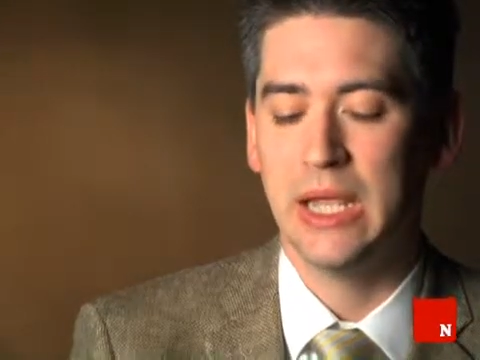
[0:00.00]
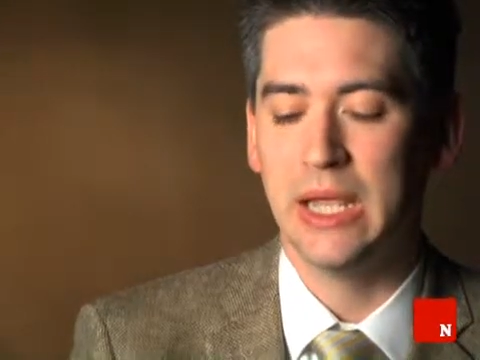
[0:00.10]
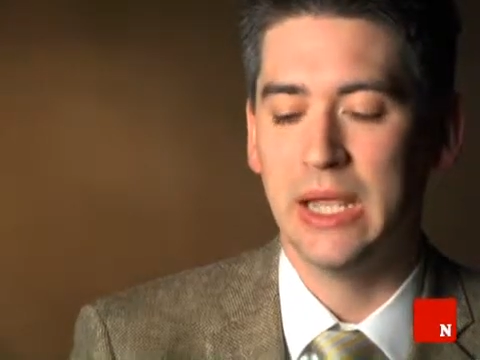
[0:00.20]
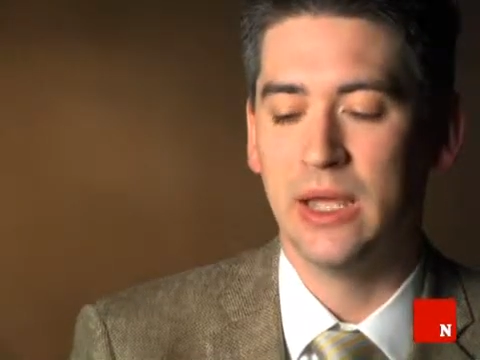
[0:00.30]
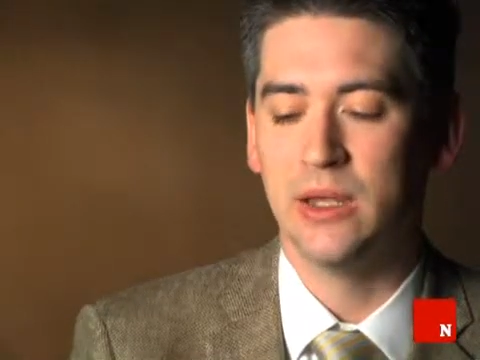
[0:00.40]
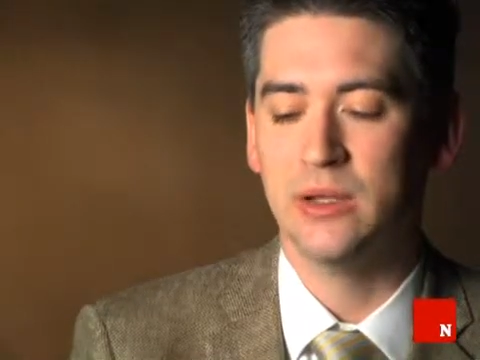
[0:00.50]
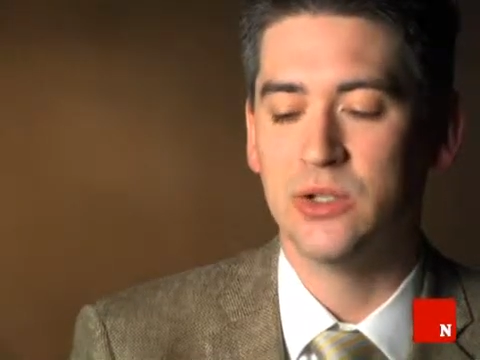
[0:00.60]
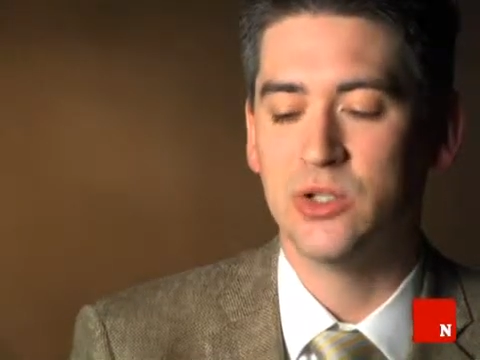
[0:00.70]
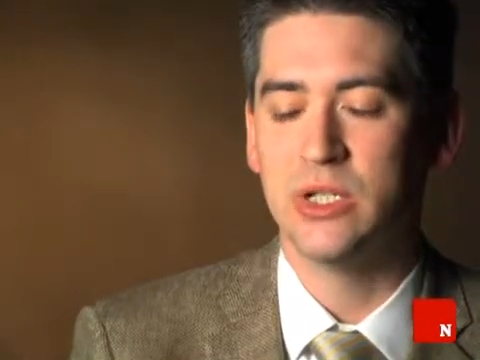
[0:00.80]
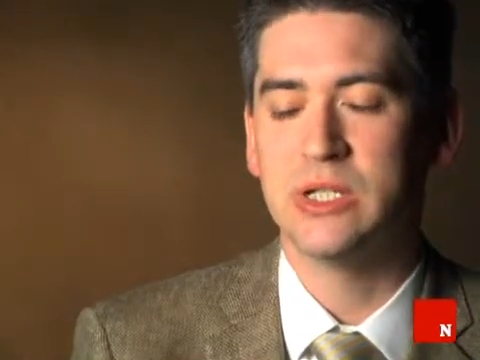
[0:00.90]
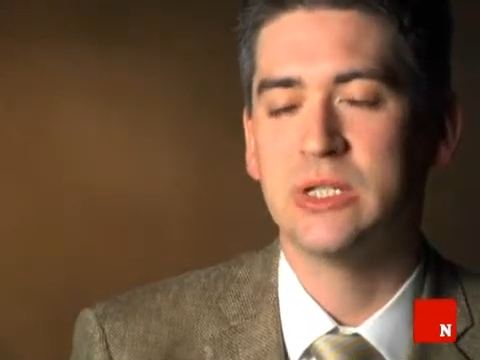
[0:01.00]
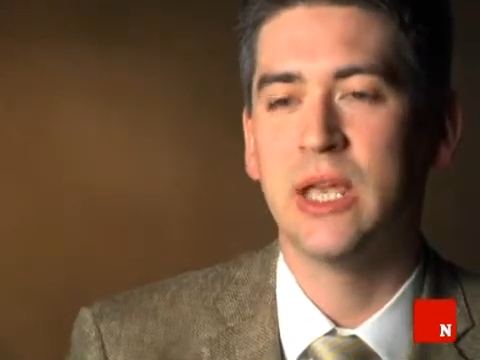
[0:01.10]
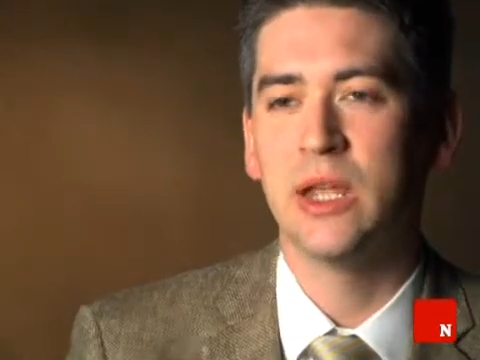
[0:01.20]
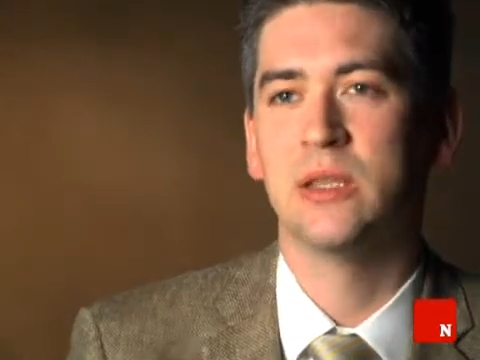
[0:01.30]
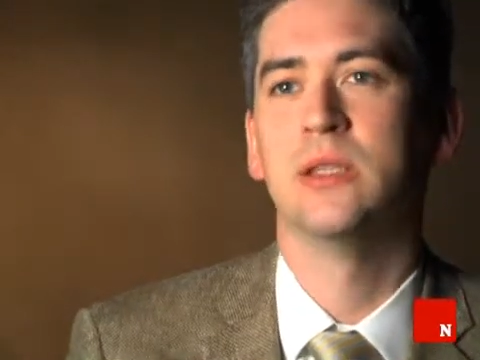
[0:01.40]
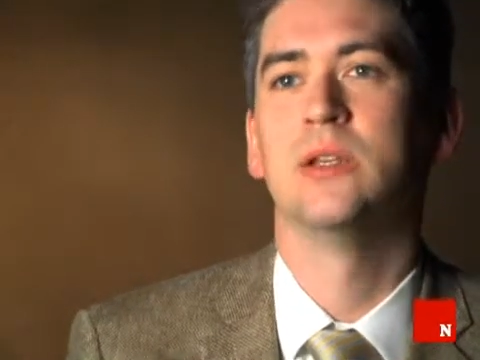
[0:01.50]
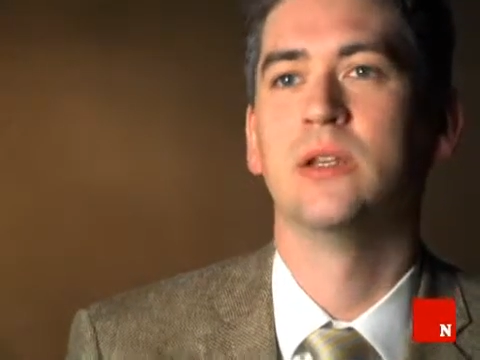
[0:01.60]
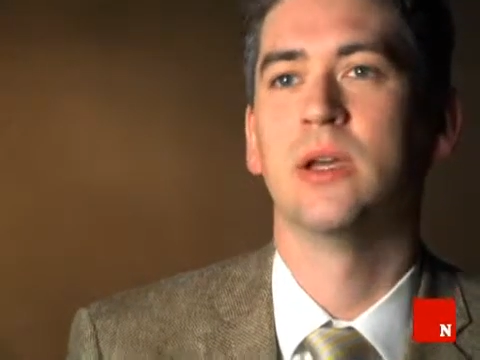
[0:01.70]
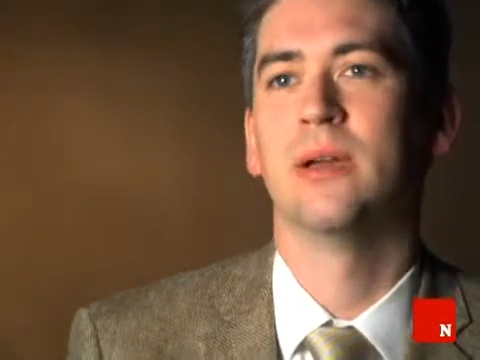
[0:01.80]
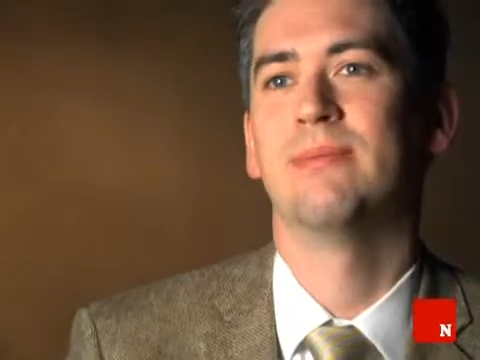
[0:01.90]
And she said that,
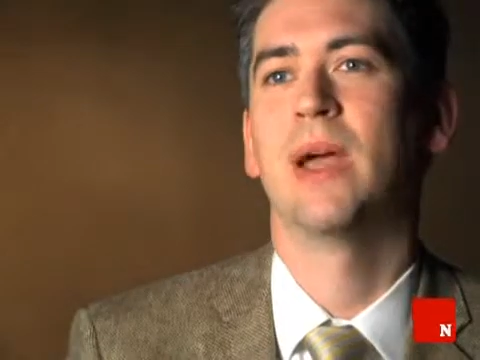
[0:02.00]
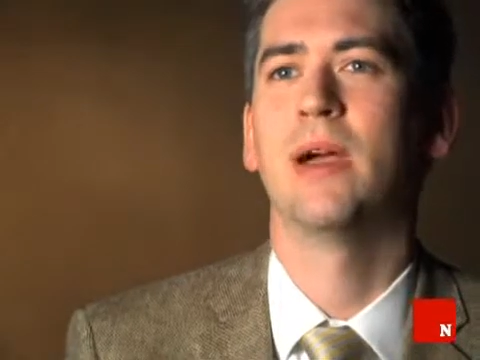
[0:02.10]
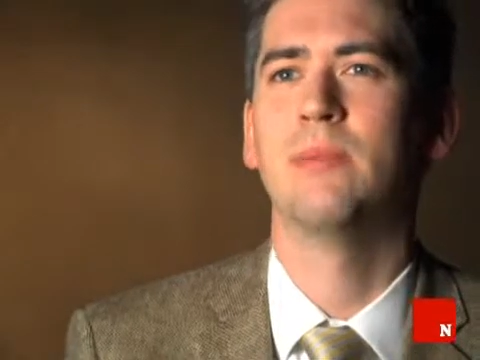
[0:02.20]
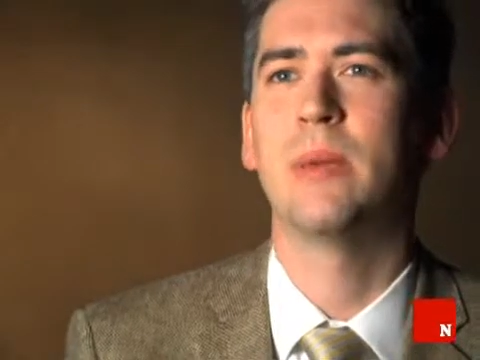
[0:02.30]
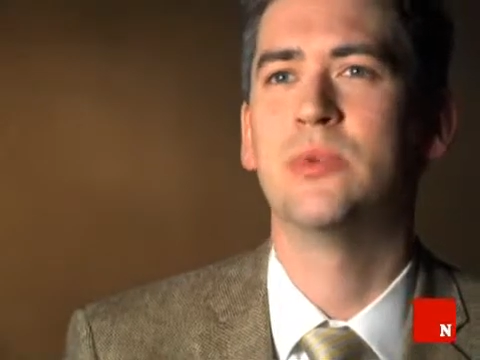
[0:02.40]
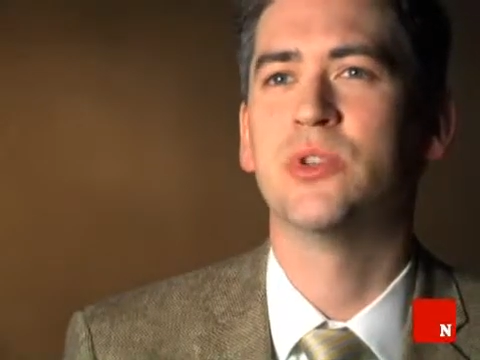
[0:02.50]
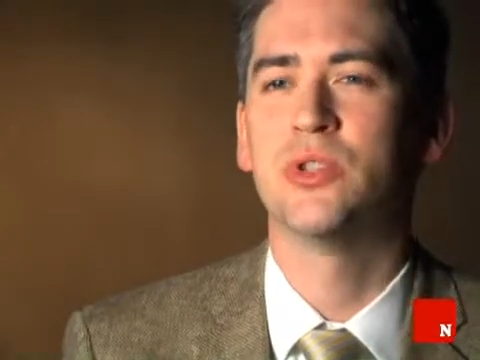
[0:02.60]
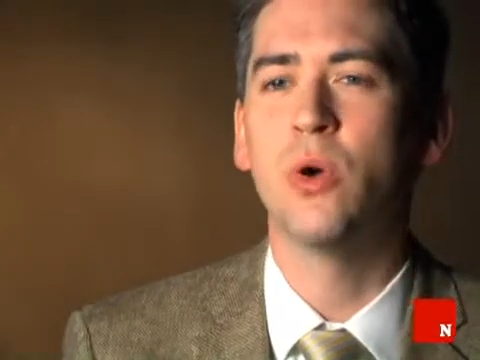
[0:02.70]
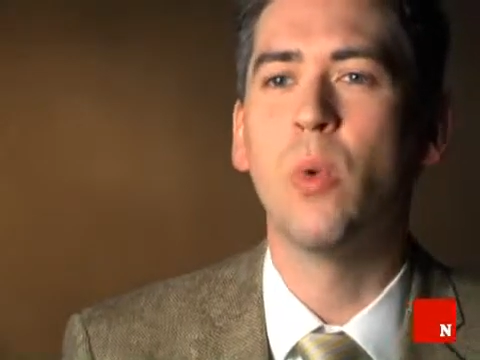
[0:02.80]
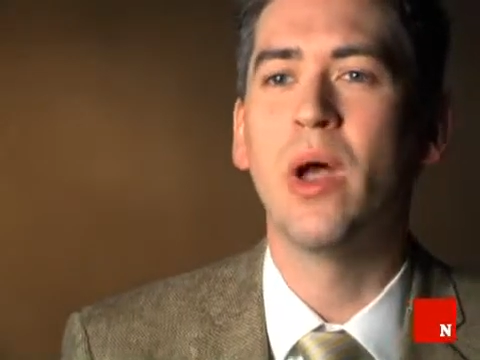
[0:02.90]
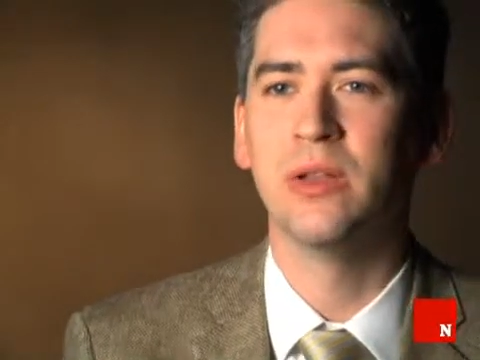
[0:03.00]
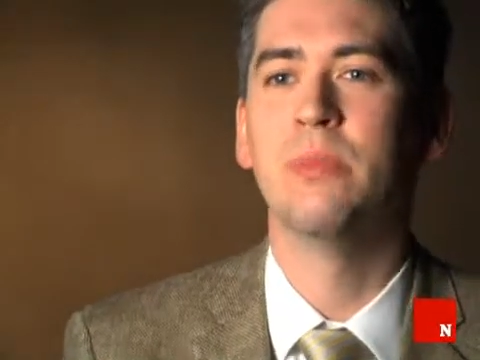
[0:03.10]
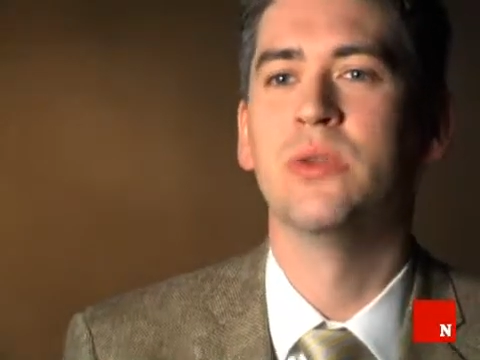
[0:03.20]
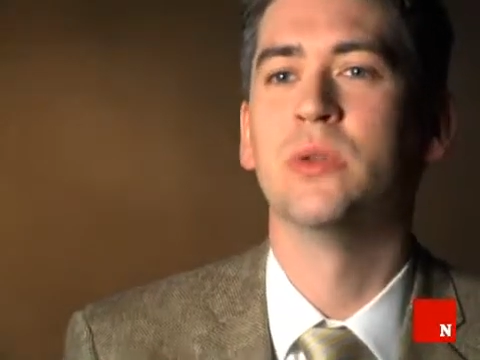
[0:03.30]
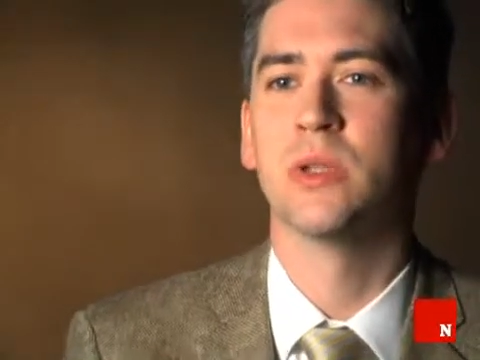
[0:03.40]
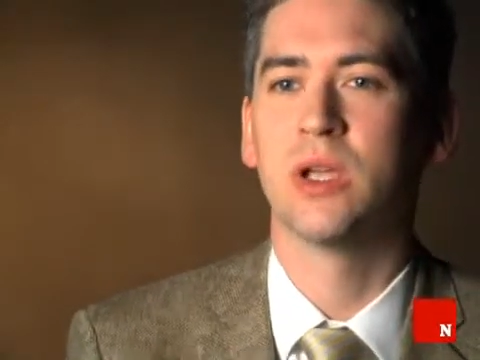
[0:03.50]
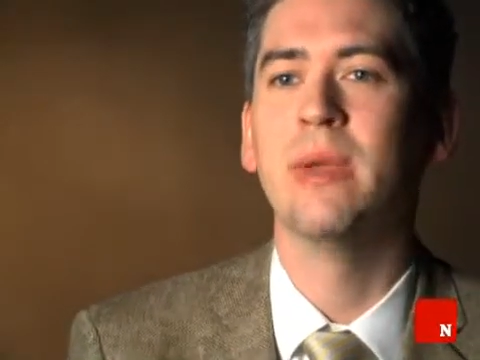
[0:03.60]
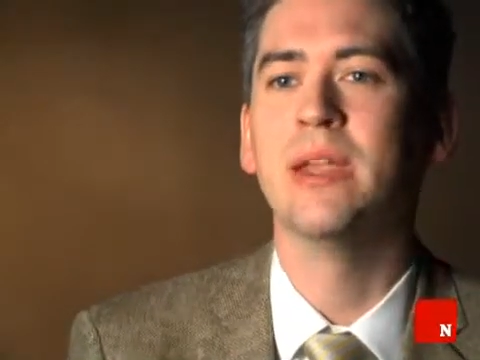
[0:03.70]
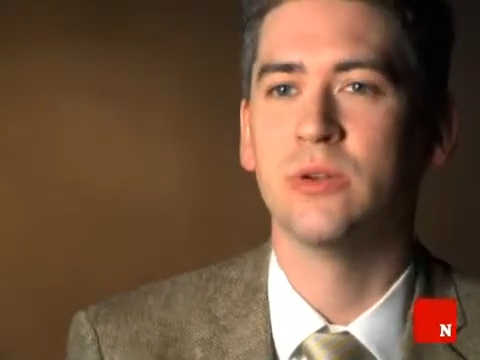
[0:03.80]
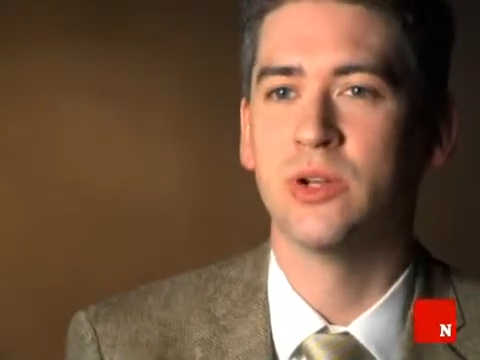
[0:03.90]
I'm just so wound up in doing the
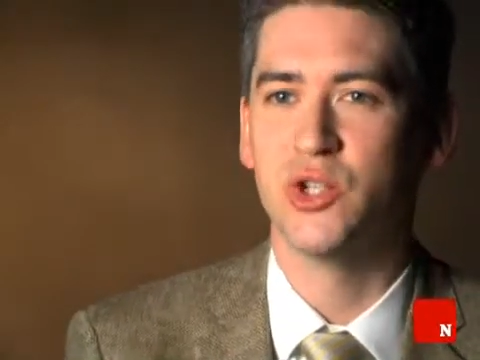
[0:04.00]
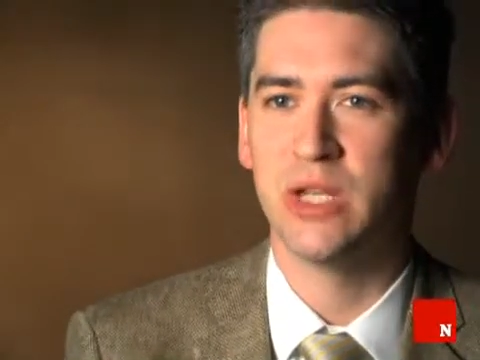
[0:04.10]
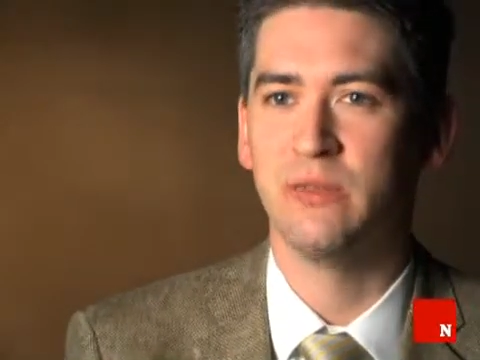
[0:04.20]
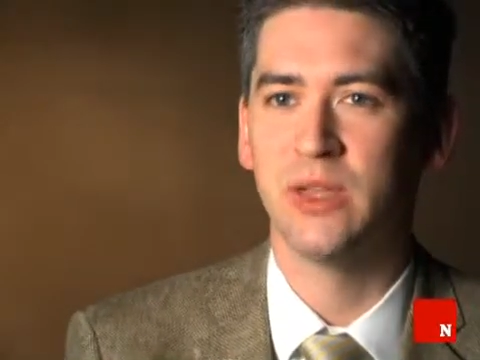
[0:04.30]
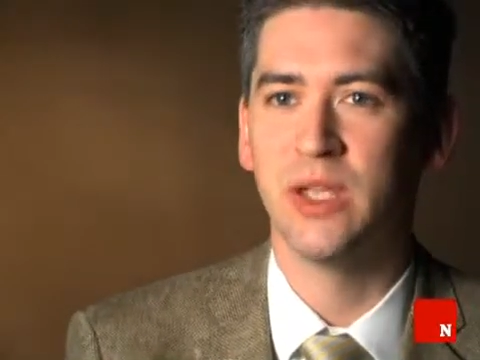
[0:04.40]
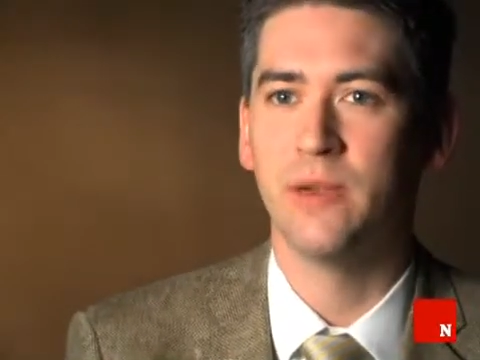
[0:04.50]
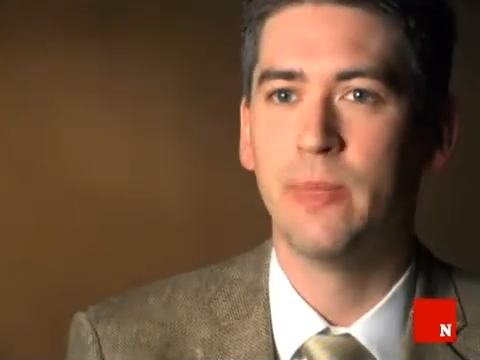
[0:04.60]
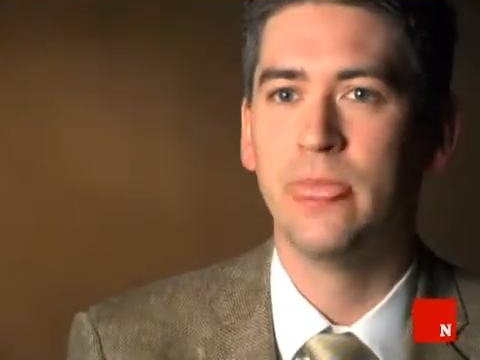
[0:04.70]
commander-in-chief thing.